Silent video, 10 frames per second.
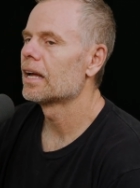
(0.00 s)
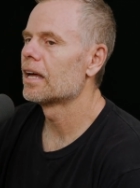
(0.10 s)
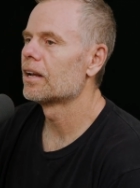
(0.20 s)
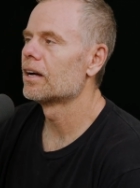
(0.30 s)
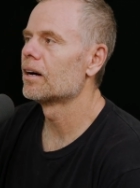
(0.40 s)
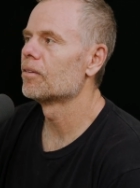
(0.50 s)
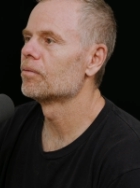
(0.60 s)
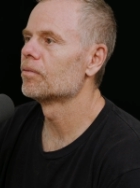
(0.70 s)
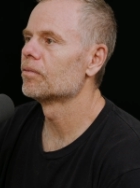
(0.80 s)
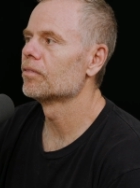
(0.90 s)

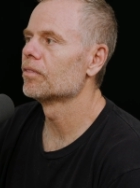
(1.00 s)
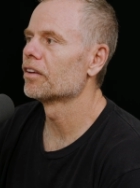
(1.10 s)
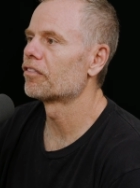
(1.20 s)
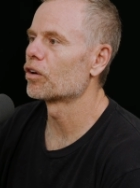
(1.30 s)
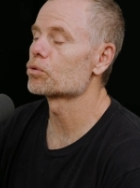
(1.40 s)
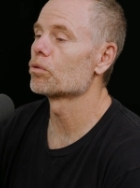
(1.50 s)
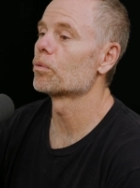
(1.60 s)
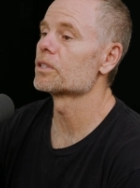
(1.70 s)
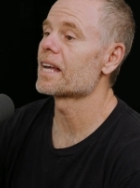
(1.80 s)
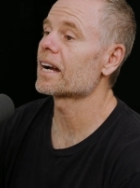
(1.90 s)
And the first
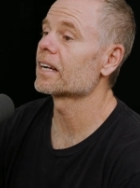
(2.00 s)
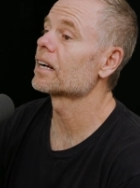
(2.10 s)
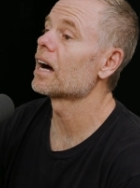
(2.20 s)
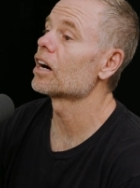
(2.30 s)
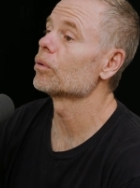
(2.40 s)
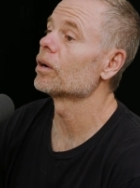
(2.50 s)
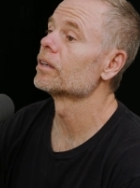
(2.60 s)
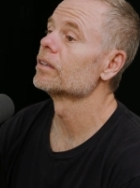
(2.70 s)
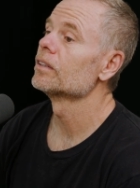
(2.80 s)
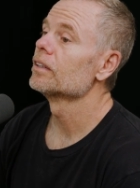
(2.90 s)
one was Aconcagua.
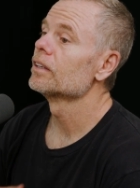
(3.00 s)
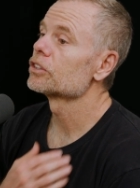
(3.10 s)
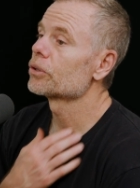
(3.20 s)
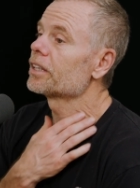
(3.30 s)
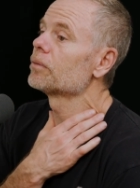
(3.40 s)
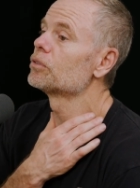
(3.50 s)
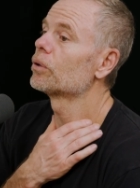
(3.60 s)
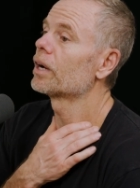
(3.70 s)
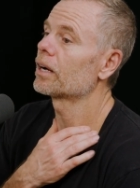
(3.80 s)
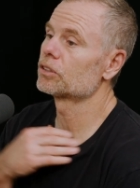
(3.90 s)
So I ended up
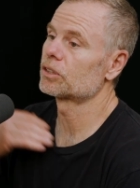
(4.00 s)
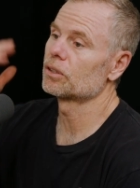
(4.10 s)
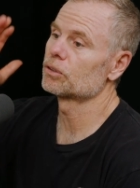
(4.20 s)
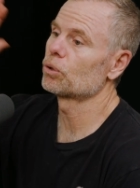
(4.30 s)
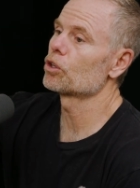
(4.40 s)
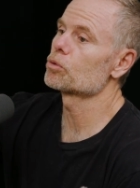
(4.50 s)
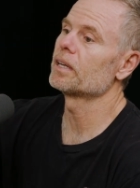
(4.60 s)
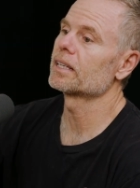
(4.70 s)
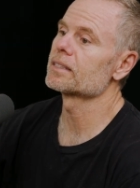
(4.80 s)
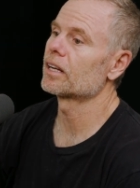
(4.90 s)
doing it. It's the tallest
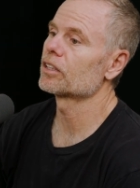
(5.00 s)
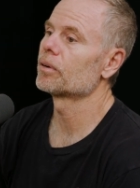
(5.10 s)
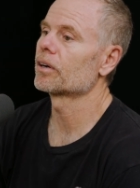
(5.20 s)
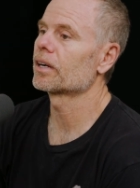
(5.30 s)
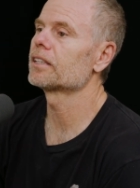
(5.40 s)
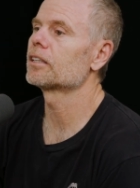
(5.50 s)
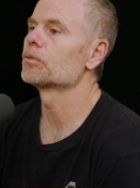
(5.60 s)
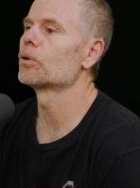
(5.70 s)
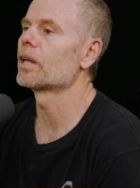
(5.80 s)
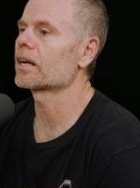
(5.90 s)
peak in South America. I ended up
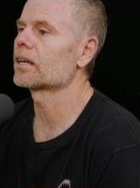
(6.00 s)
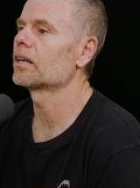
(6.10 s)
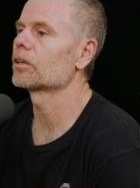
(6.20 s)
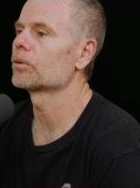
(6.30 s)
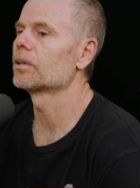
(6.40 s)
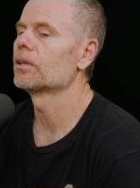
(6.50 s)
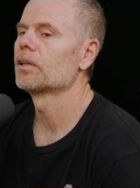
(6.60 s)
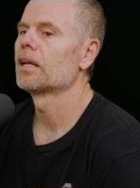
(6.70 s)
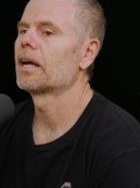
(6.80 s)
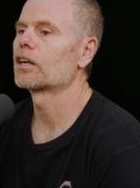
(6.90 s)
doing Aconcagua.
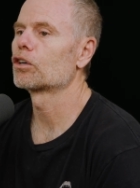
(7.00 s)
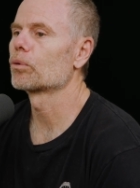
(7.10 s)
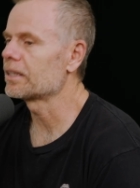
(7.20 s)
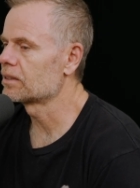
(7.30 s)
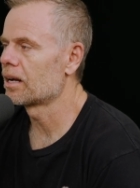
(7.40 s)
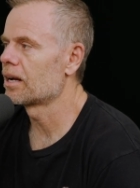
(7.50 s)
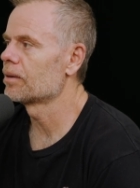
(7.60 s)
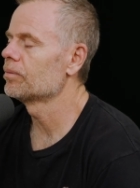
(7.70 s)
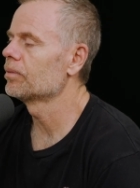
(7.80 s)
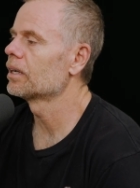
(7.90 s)
Had a great time.